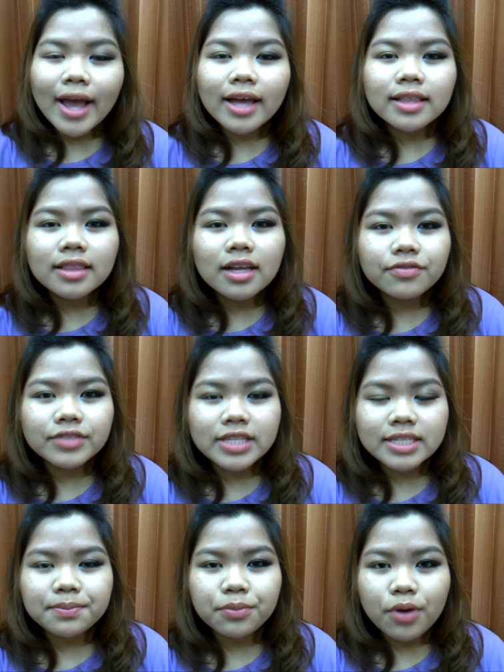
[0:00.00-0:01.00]
Why I love
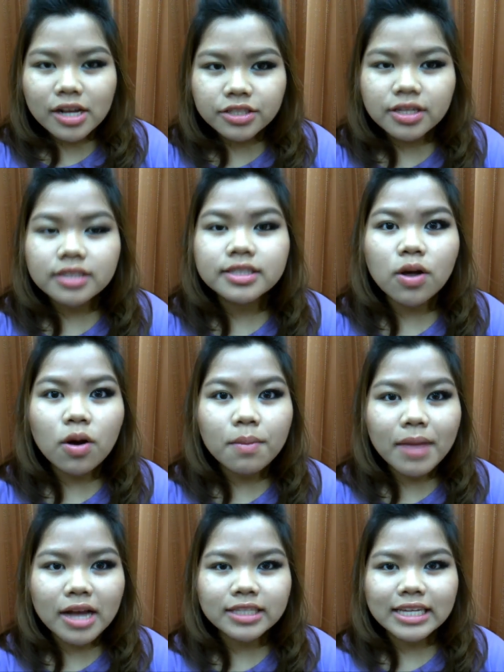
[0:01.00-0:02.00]
this brush so
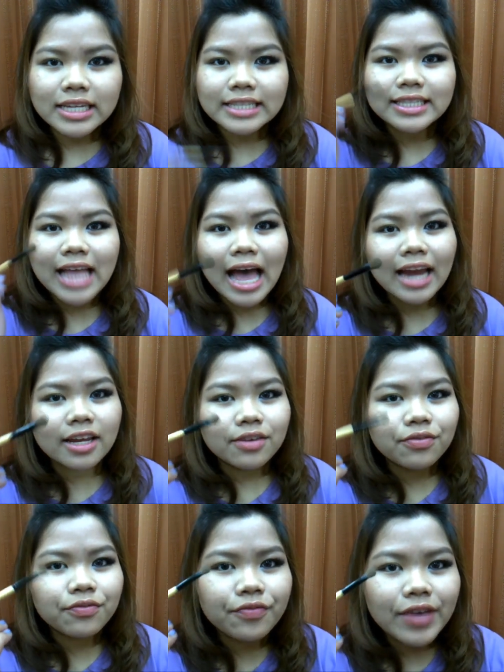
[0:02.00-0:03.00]
much is that
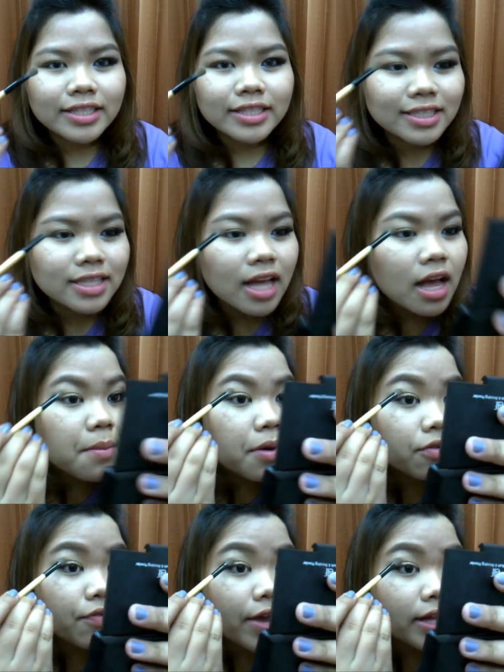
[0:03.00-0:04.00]
it fits
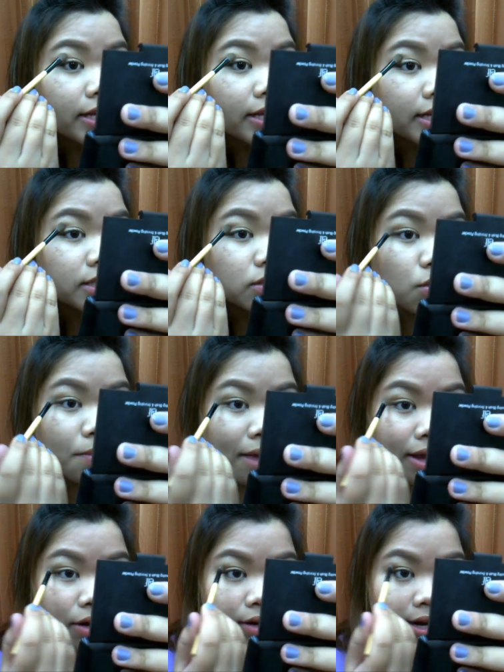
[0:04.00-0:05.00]
perfectly into
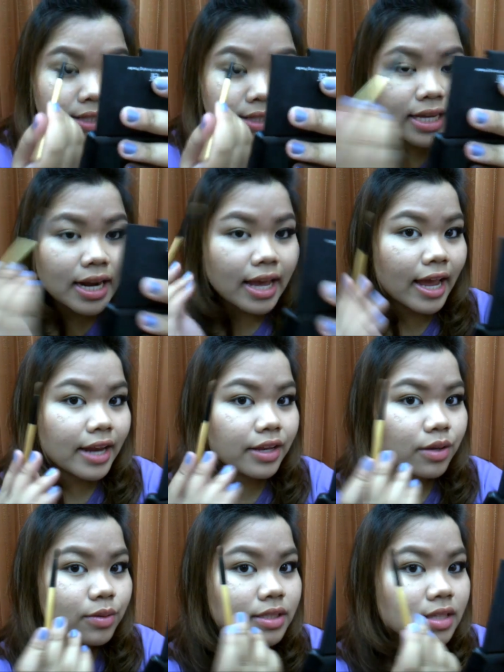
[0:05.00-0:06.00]
my crease, and I can
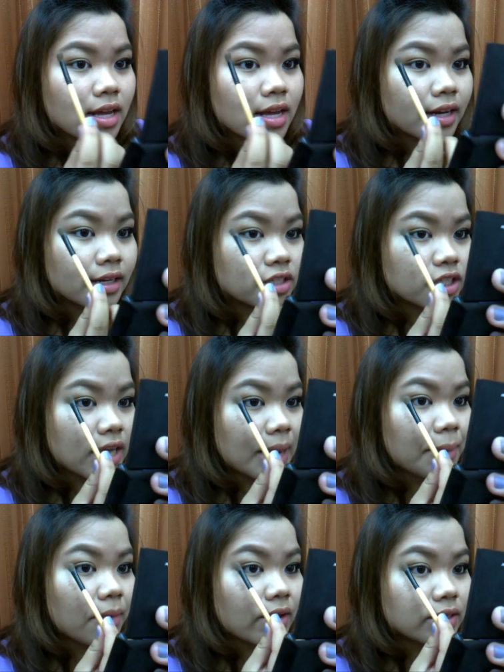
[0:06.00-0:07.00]
use the
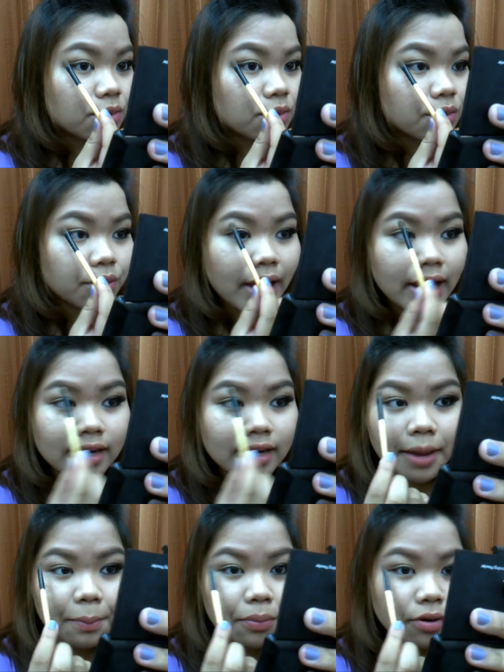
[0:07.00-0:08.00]
shape of it to create
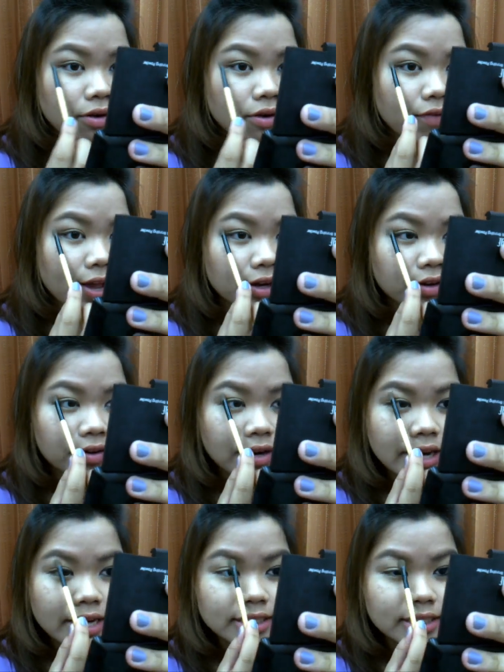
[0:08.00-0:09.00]
like perfect
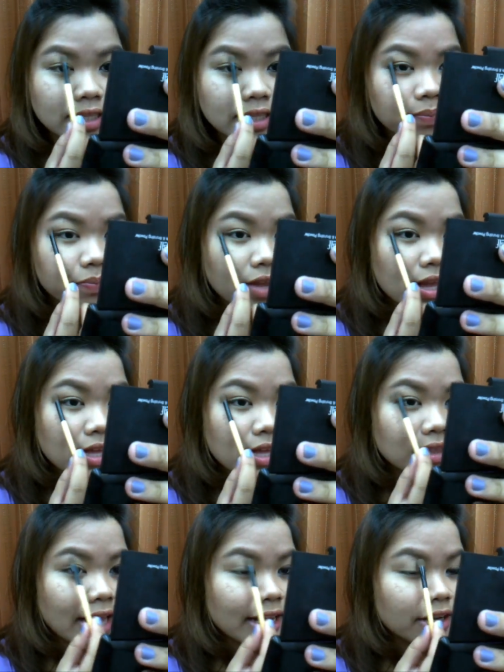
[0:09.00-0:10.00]
crease,
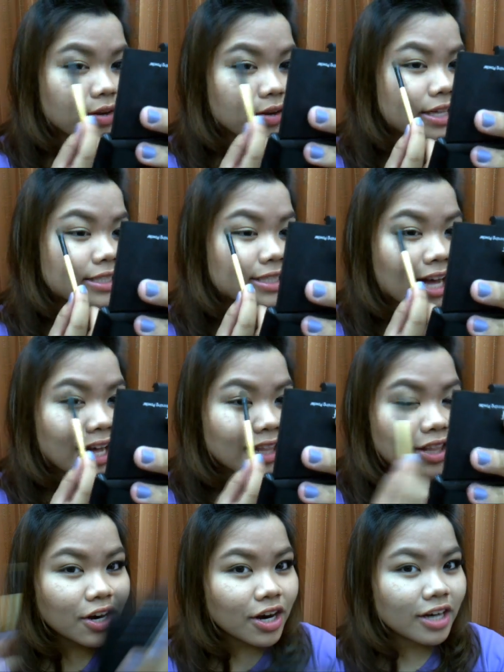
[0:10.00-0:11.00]
like crease
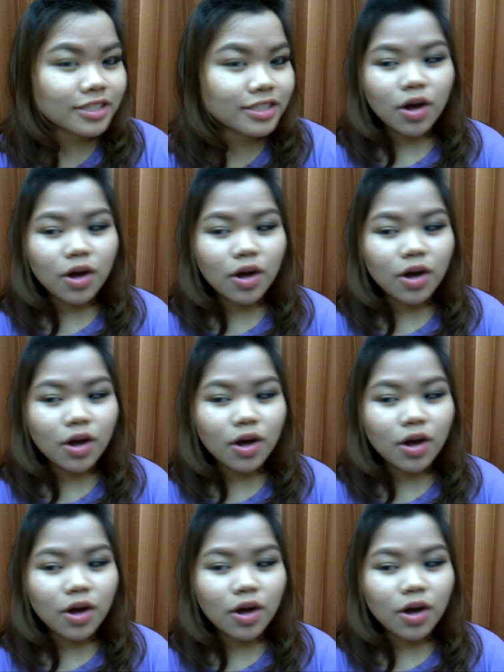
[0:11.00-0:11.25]
color.